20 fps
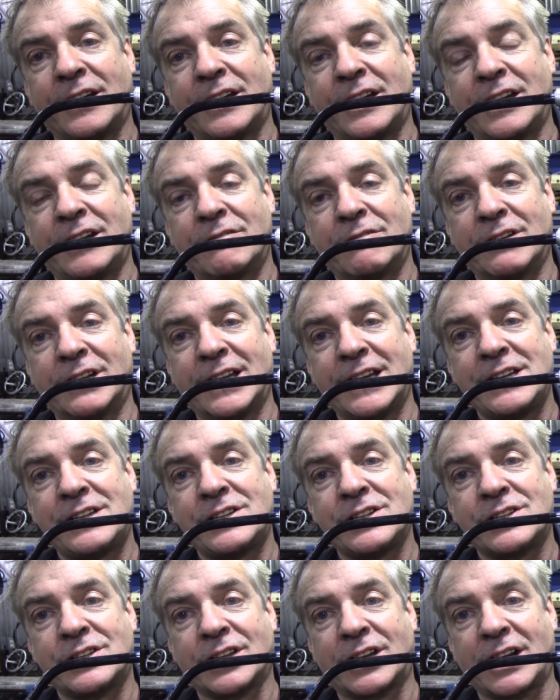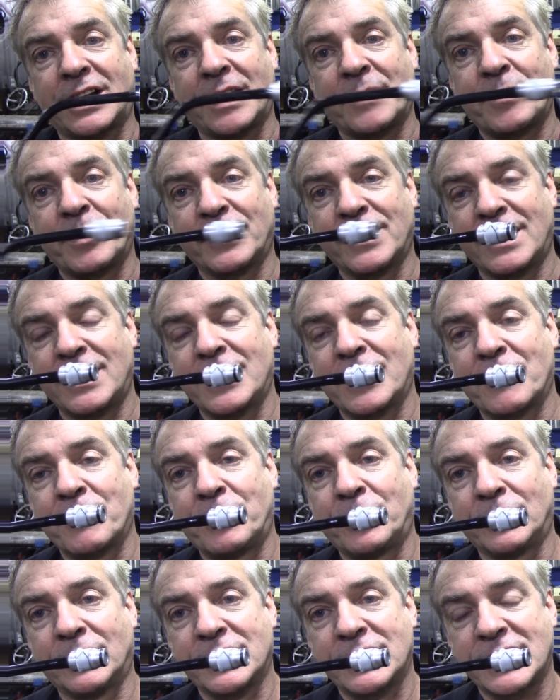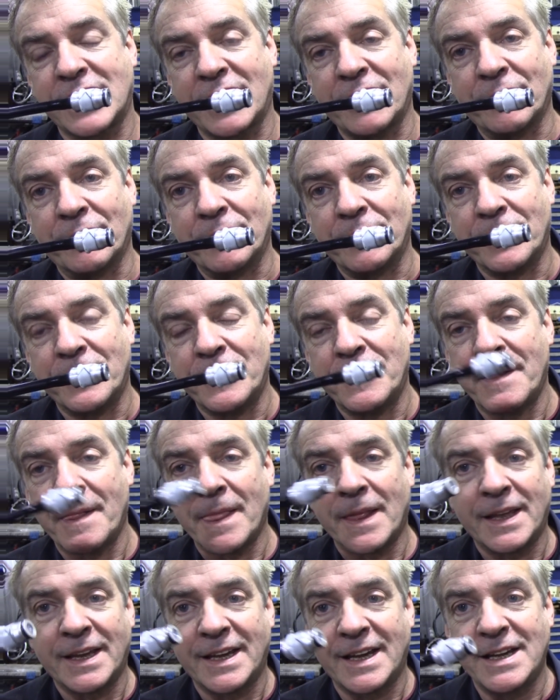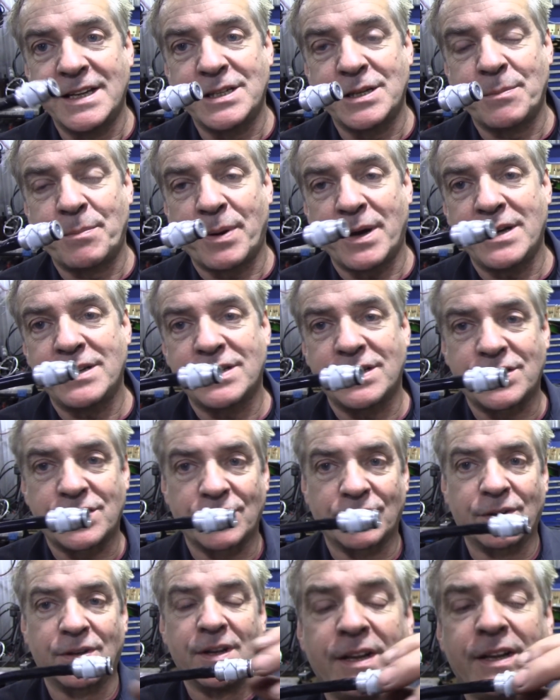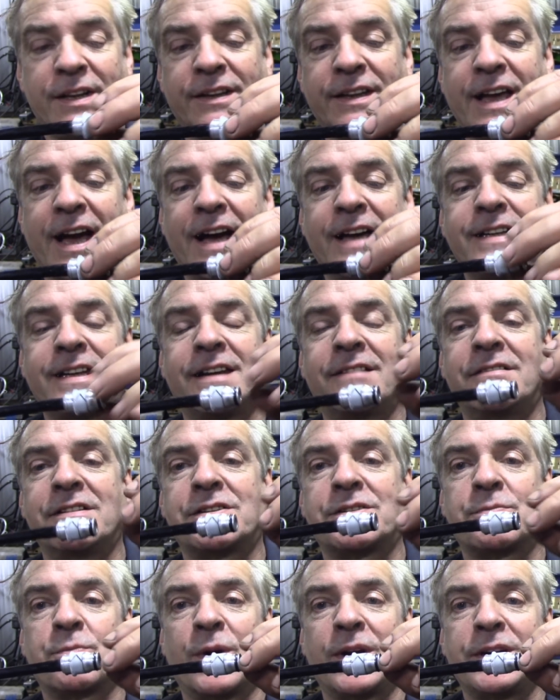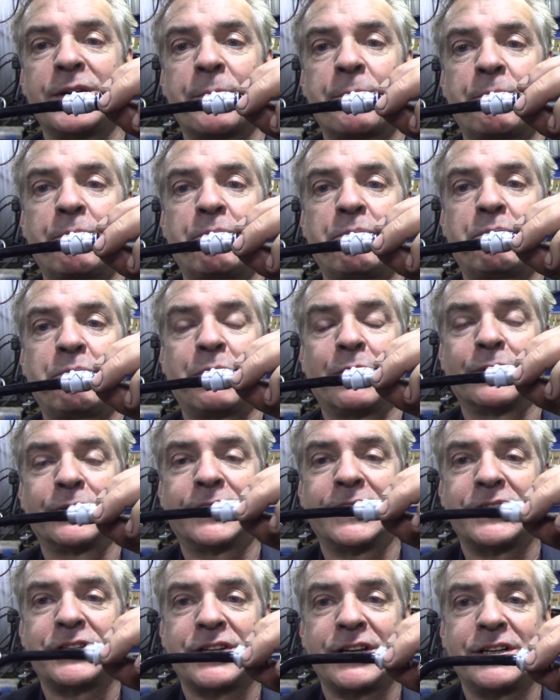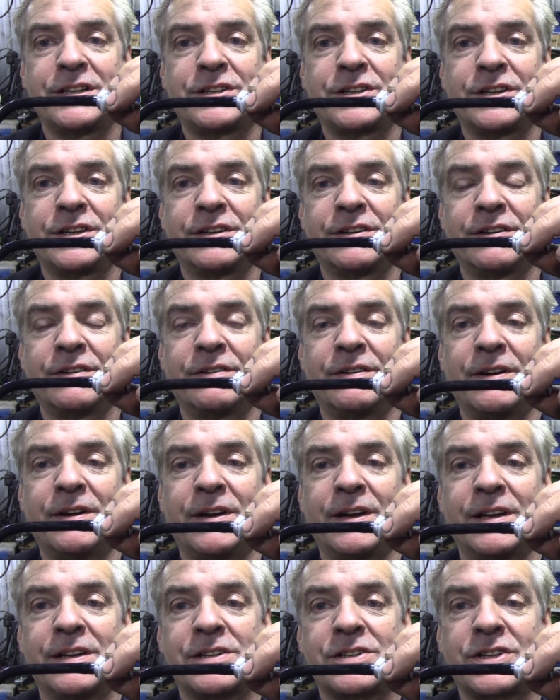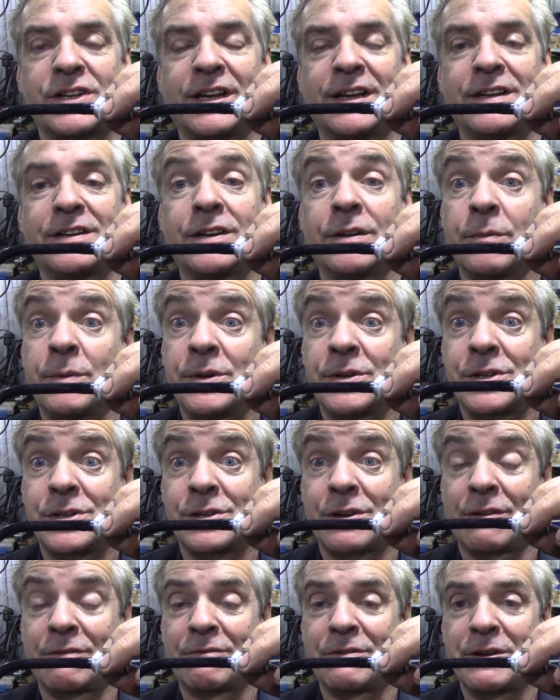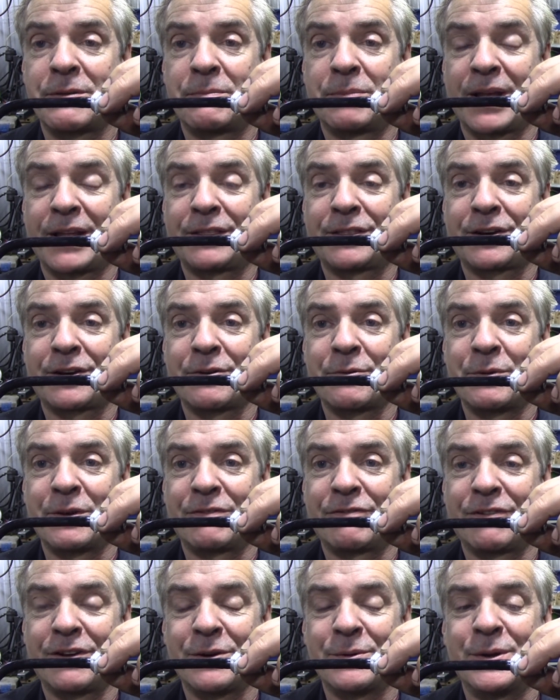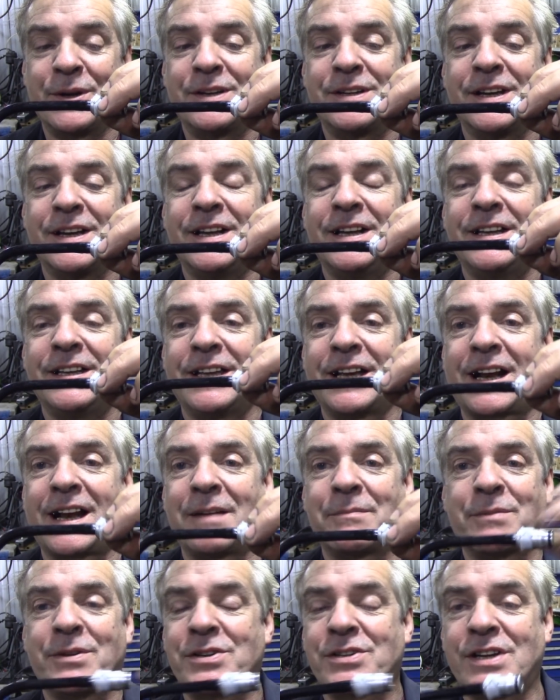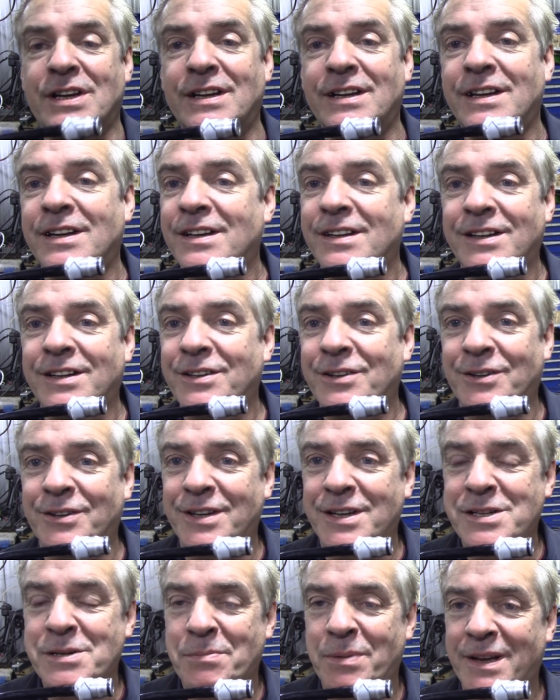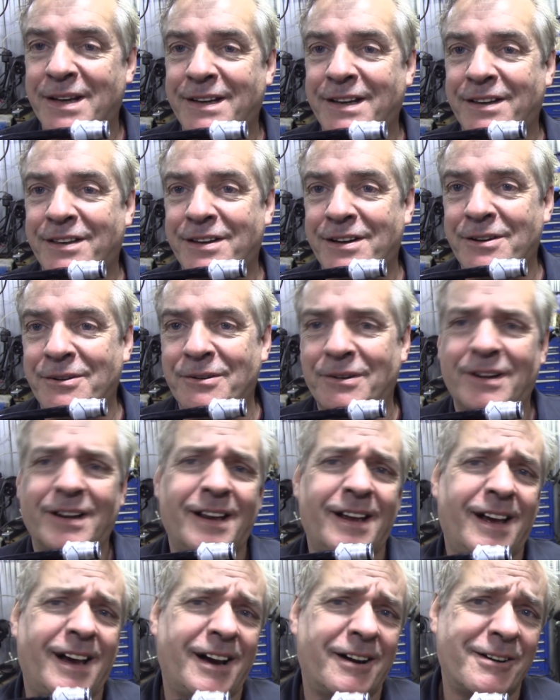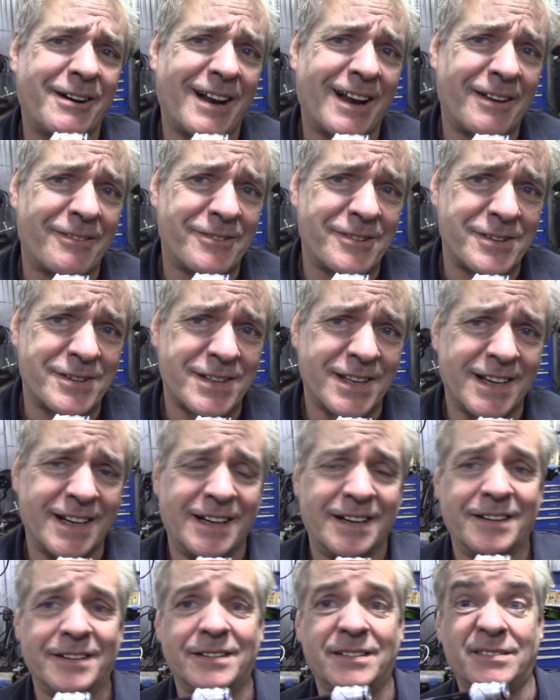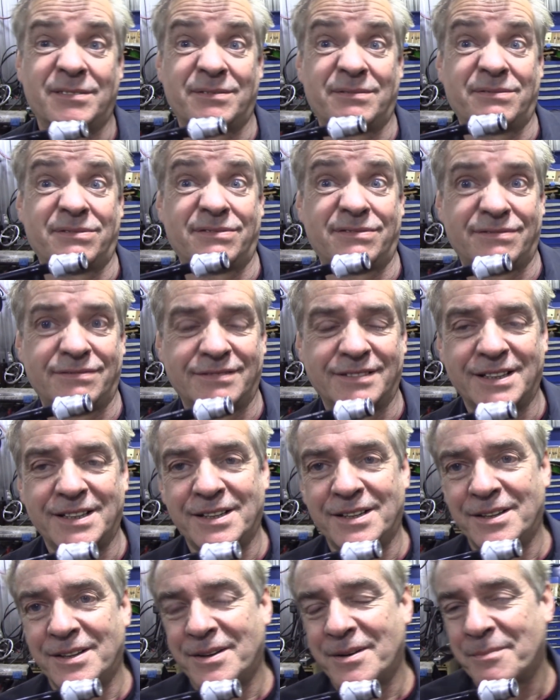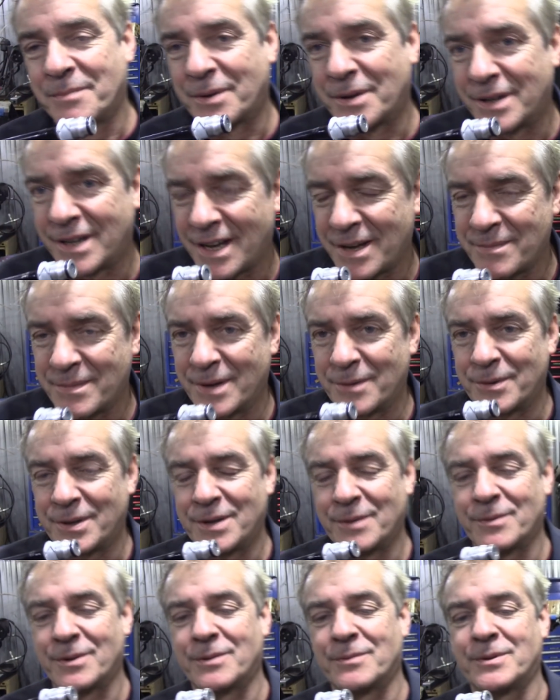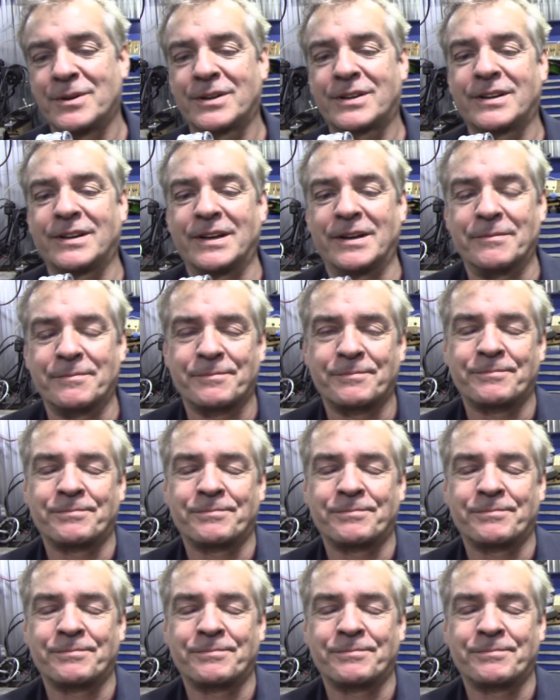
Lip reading: It releases the clip and then you can pull this out. Easy peasy. So the idea is when you plug this into your cylinder, which is already bled through with fluid, you clip this in, you don't need to bleed it through. How clever is that? But a nightmare when you want to work on it.